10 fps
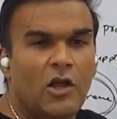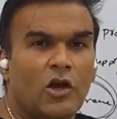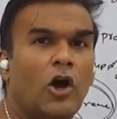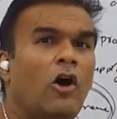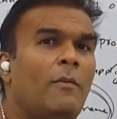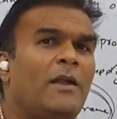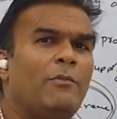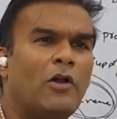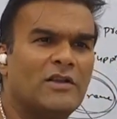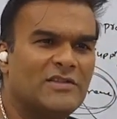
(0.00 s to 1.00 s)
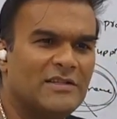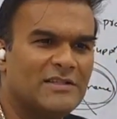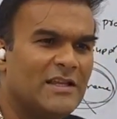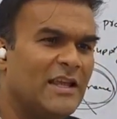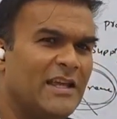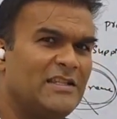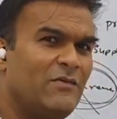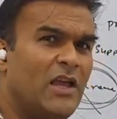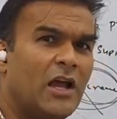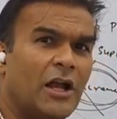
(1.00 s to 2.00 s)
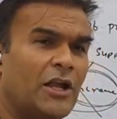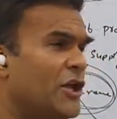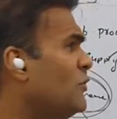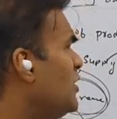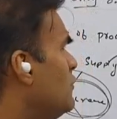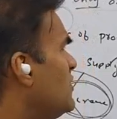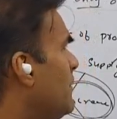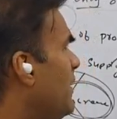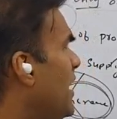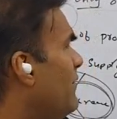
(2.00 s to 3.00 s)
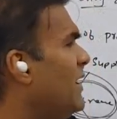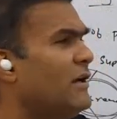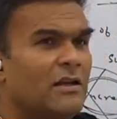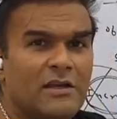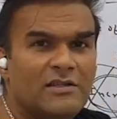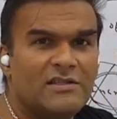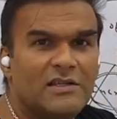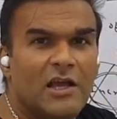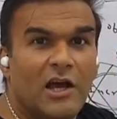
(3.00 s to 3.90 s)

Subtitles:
Government policies. In case if they are conducive, supply will increase.